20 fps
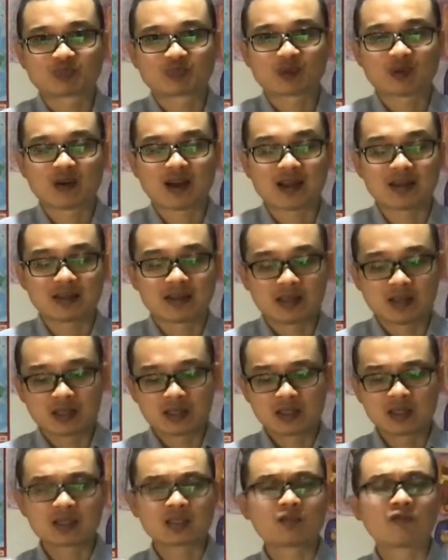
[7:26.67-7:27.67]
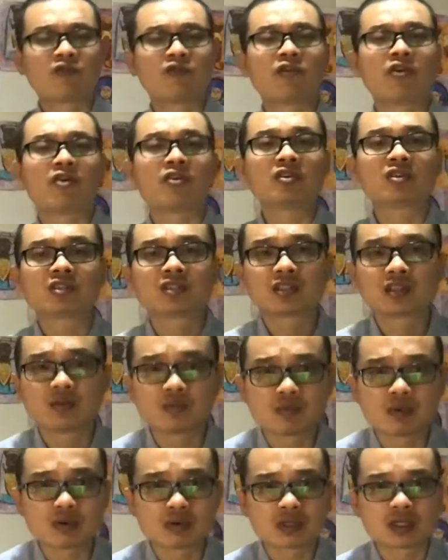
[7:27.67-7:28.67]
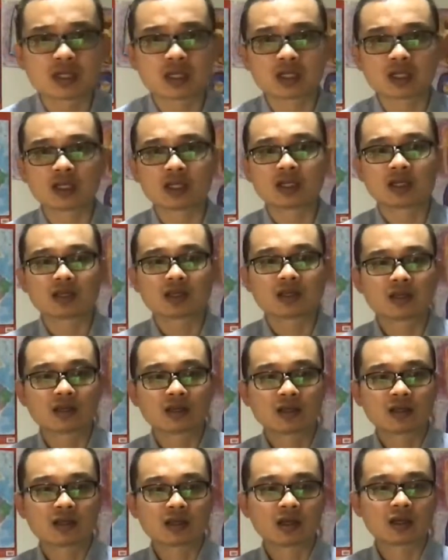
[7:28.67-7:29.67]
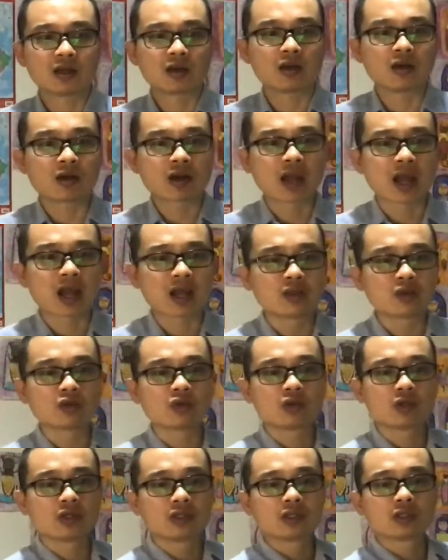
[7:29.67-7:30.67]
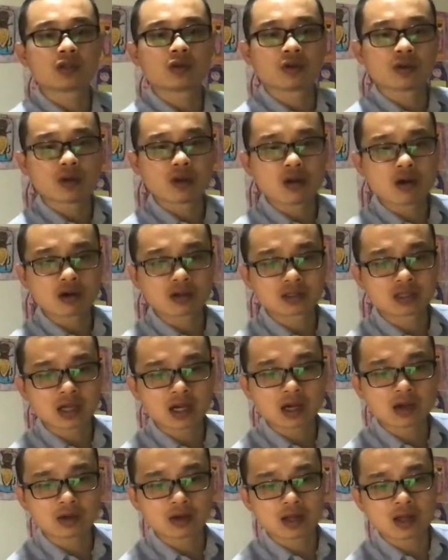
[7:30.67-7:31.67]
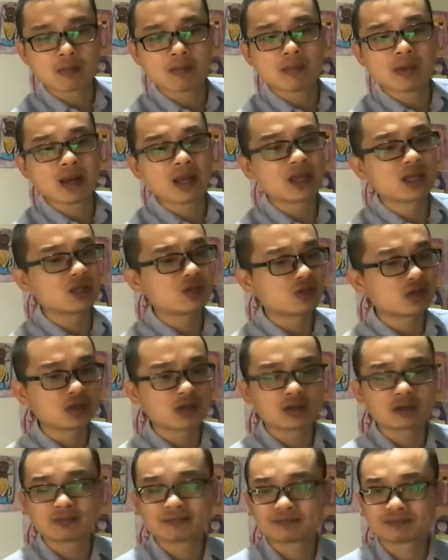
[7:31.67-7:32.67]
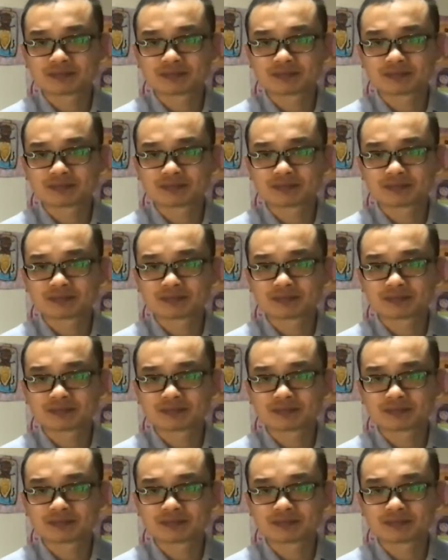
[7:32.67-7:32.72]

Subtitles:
Right? This is very simple technique, and a lot of countries still locked down, like Malaysia.